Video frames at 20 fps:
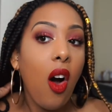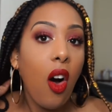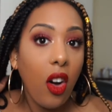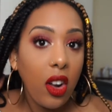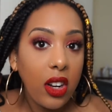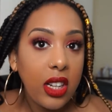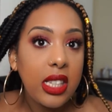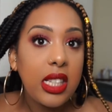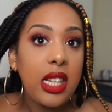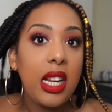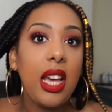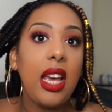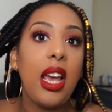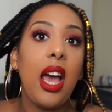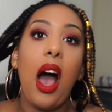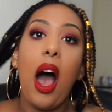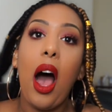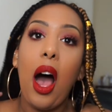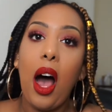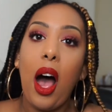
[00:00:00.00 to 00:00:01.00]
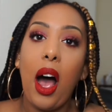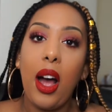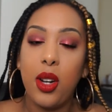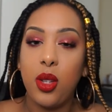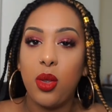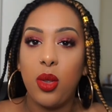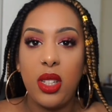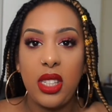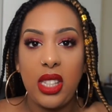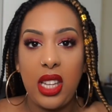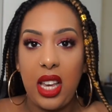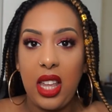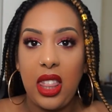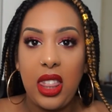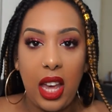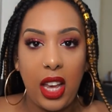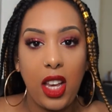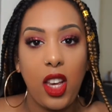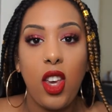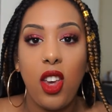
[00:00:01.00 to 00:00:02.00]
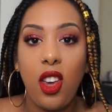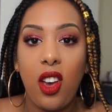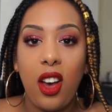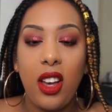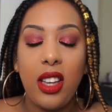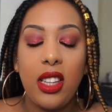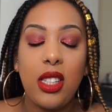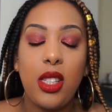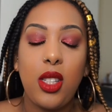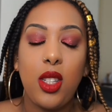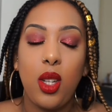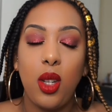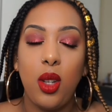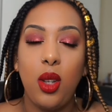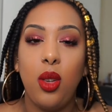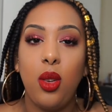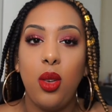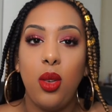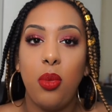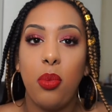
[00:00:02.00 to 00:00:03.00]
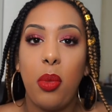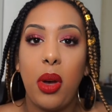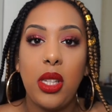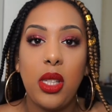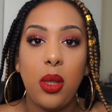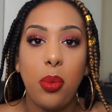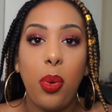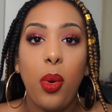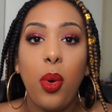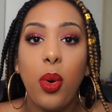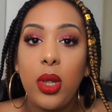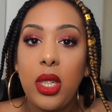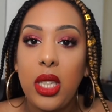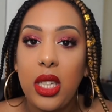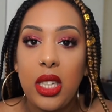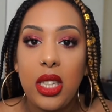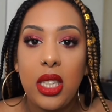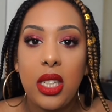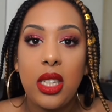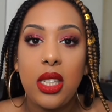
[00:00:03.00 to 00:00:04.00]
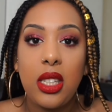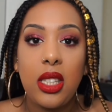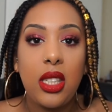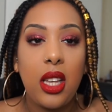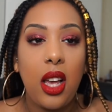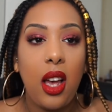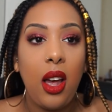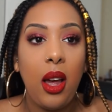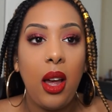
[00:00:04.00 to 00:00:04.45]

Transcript: honestly, I just want to say thank you guys to my supporters.